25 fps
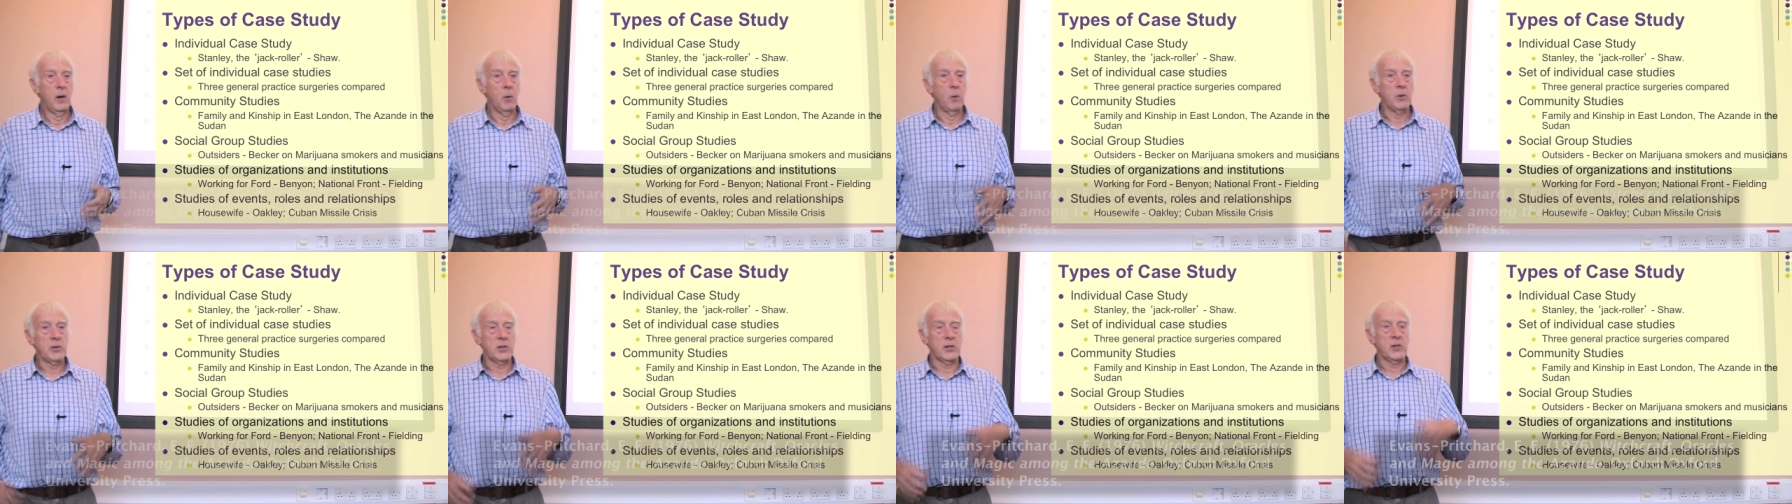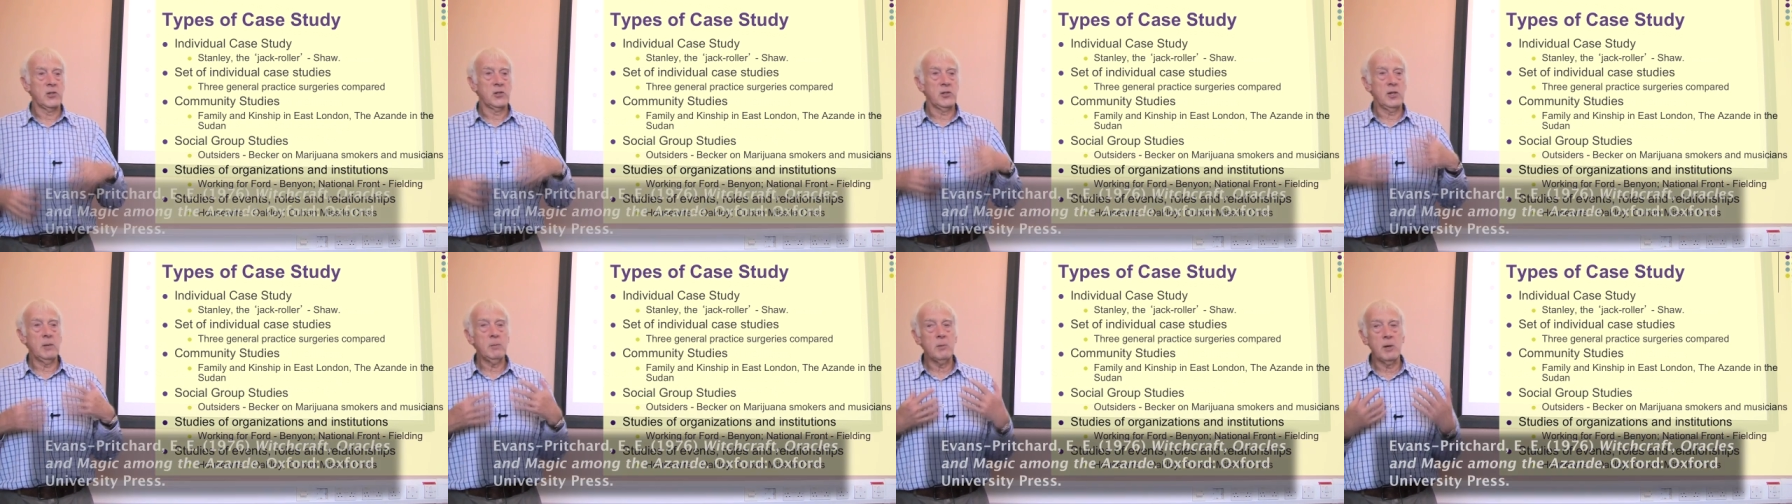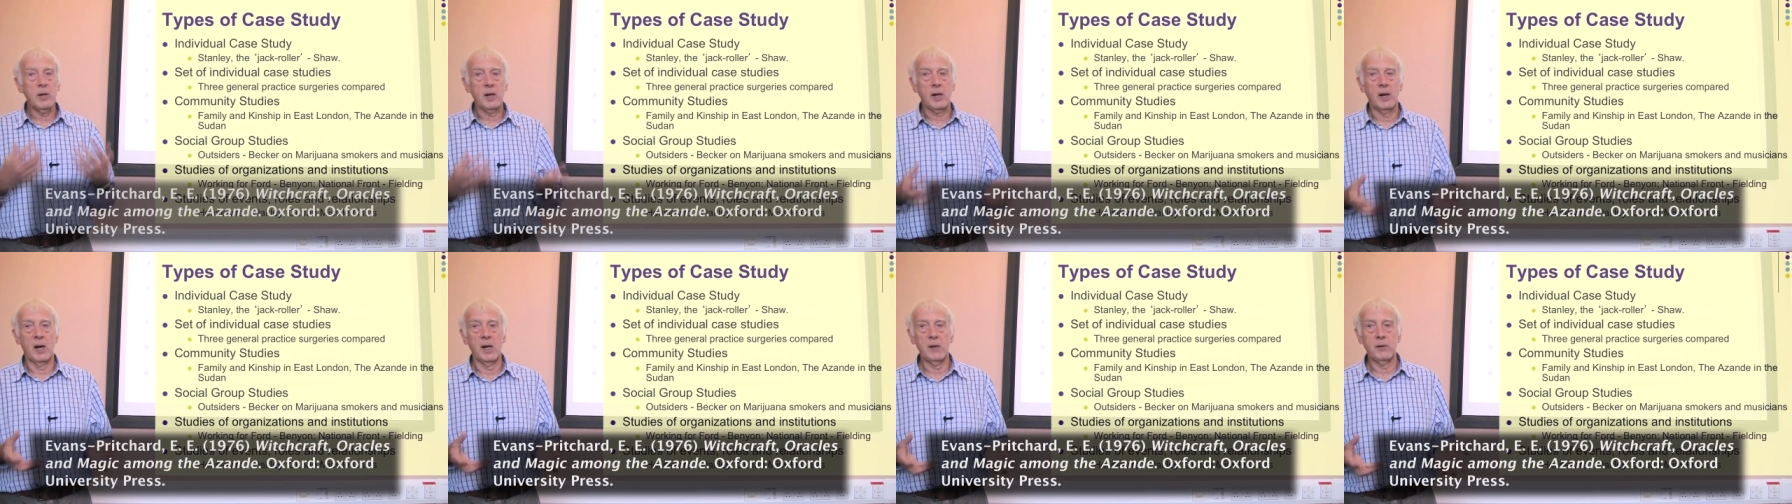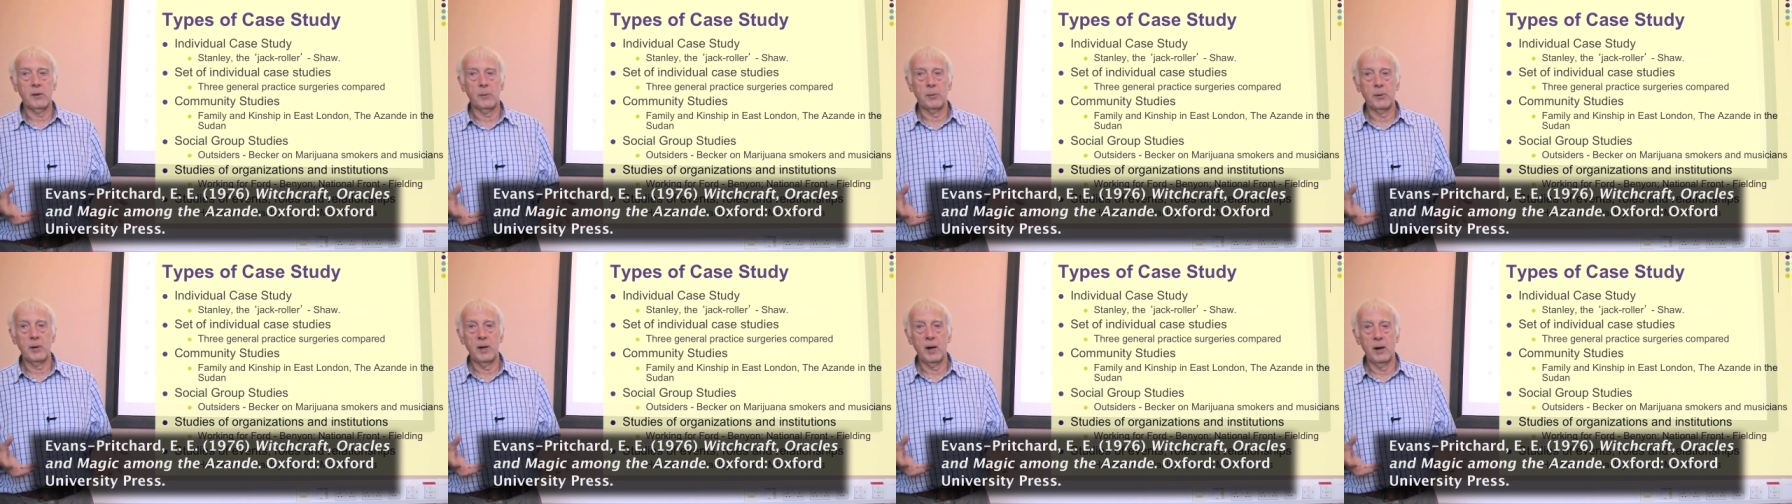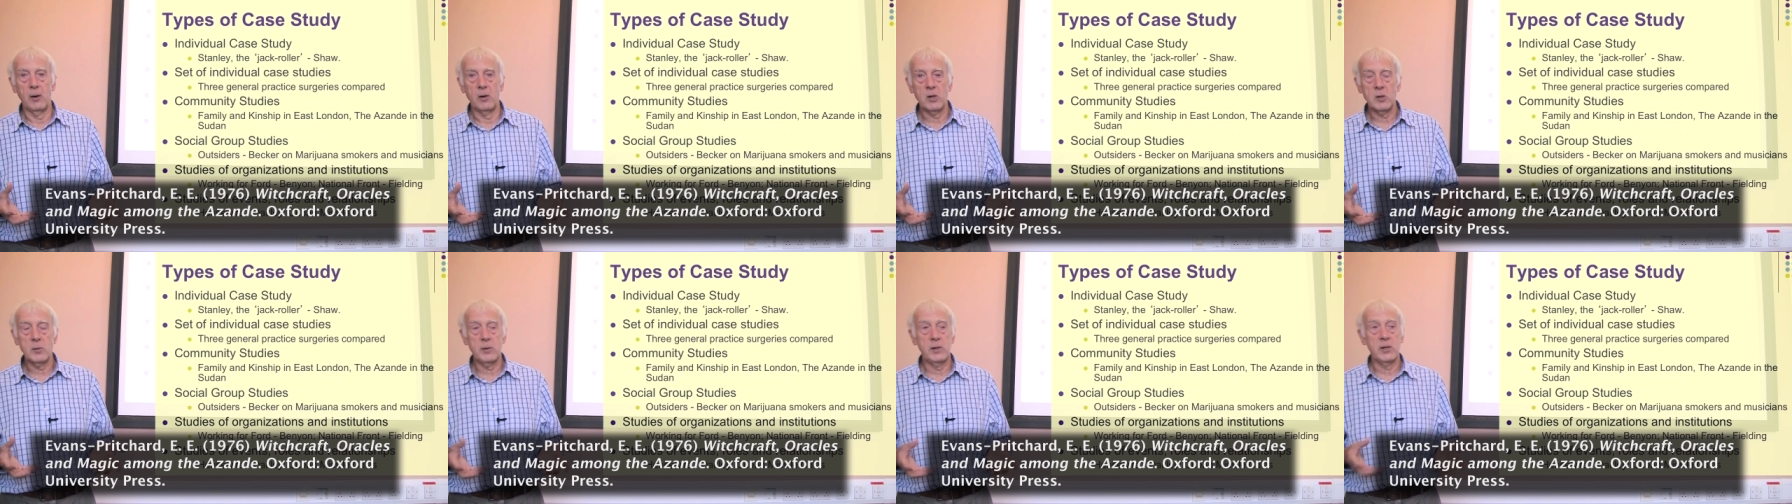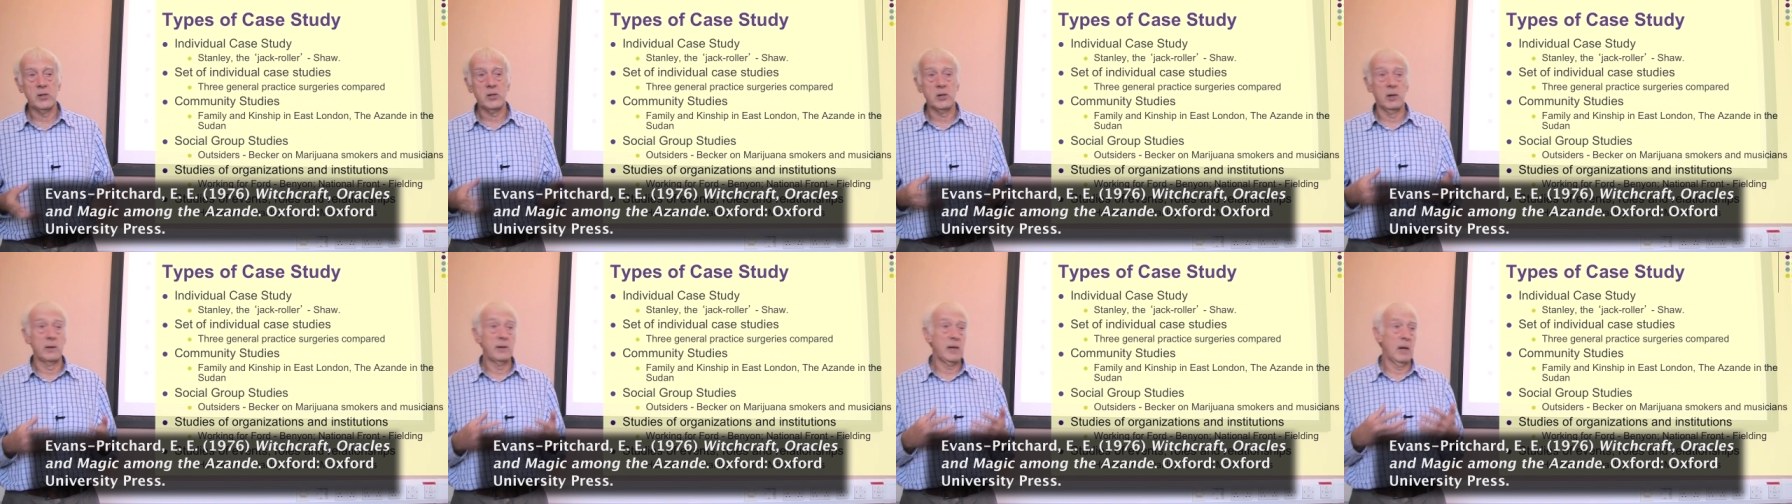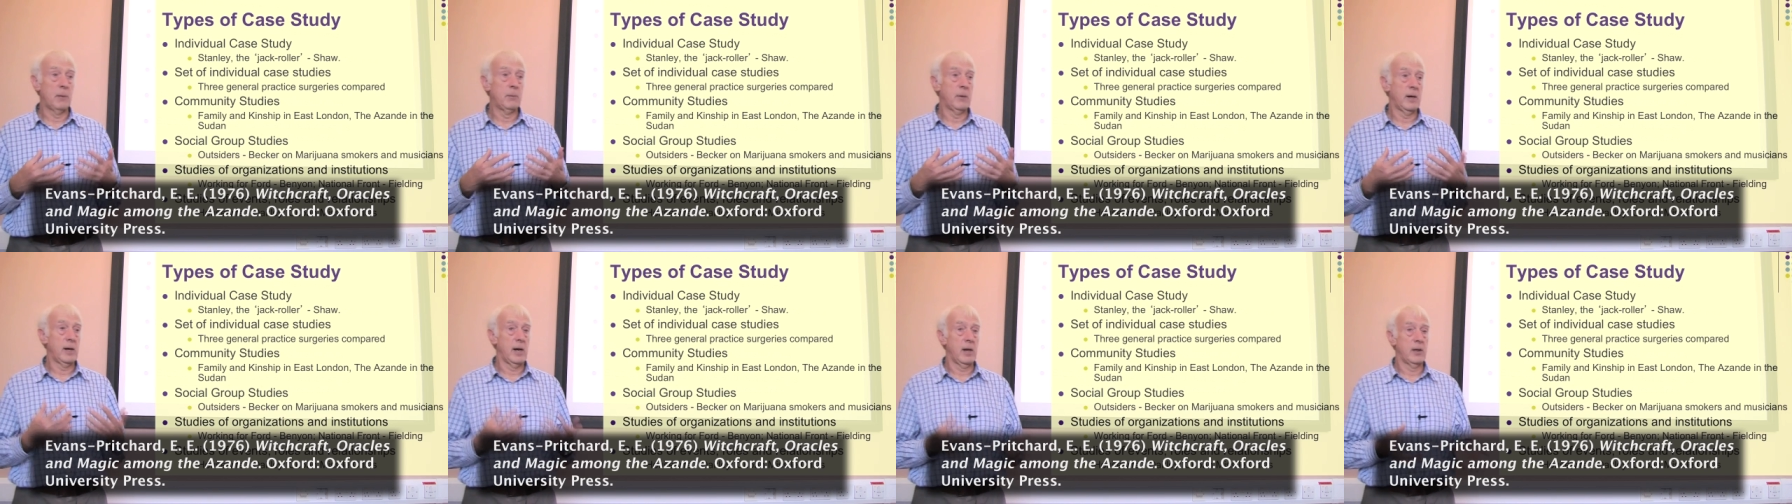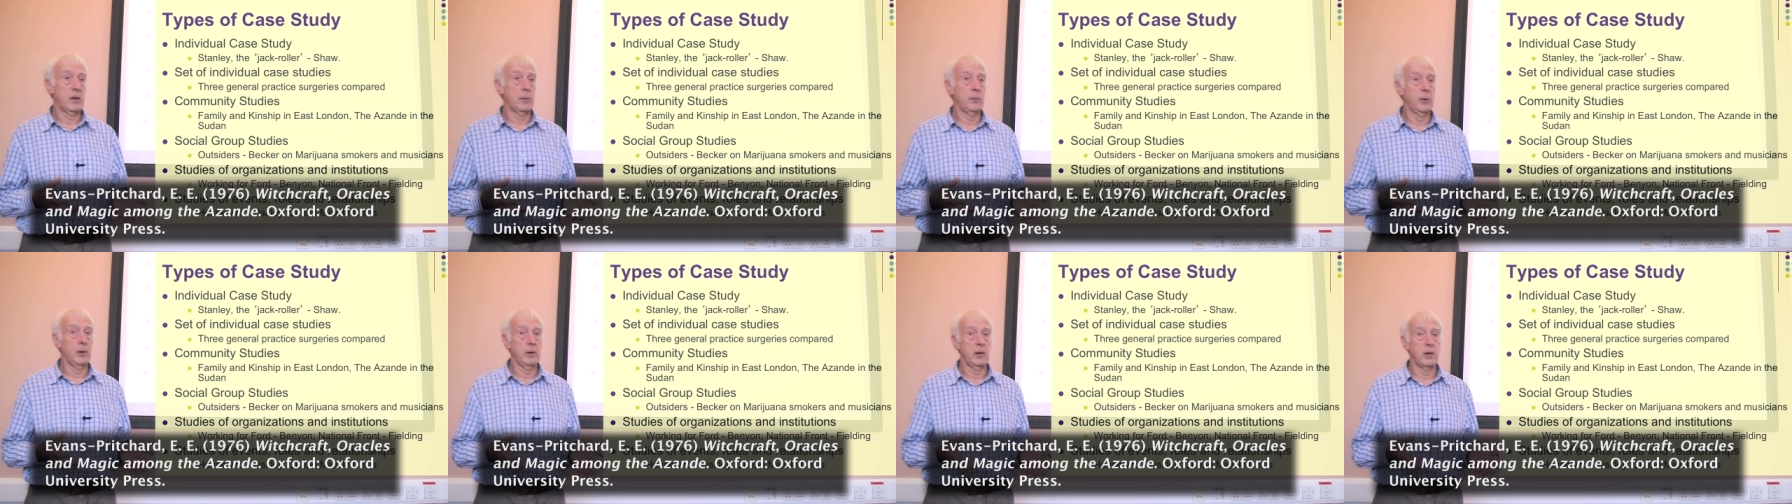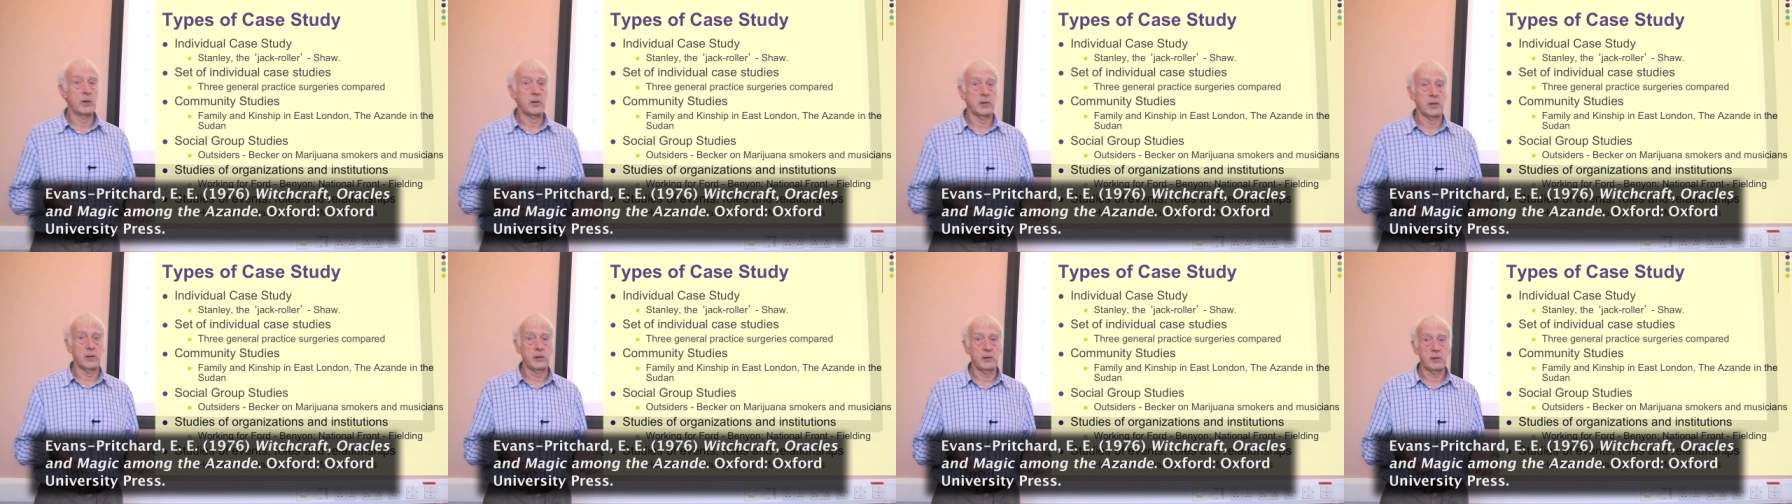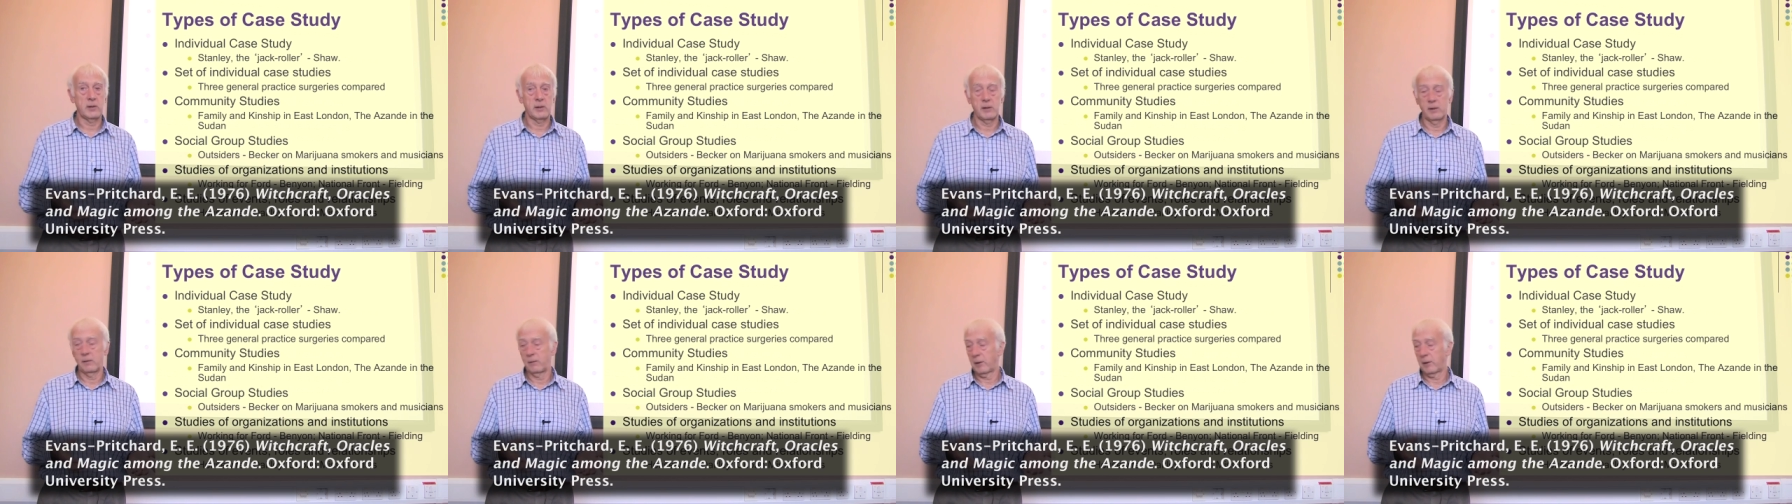was a similar kind of approach, but this time done by an anthropologist.